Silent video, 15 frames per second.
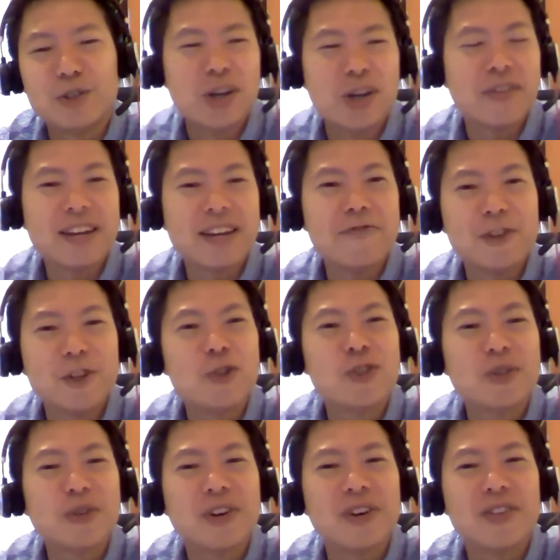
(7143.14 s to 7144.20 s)
do you have any
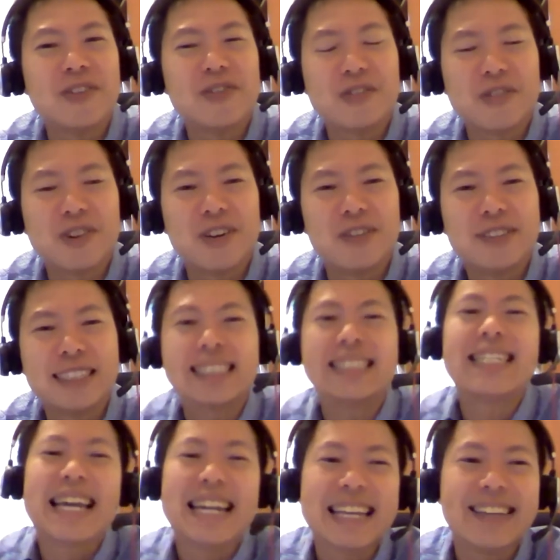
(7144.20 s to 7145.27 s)
views of
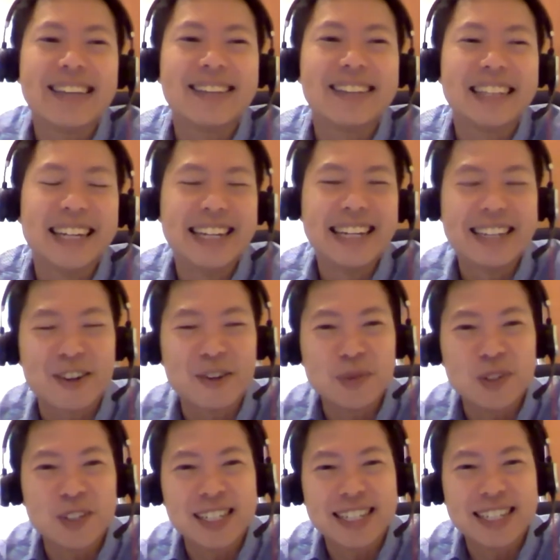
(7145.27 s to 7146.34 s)
sustaining learning
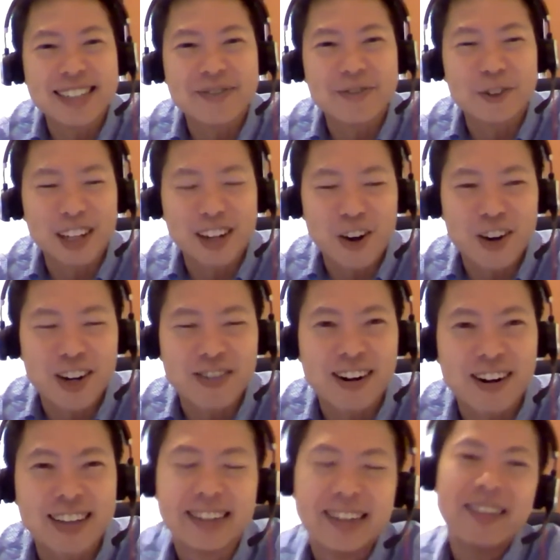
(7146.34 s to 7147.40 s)
communities for the longer run?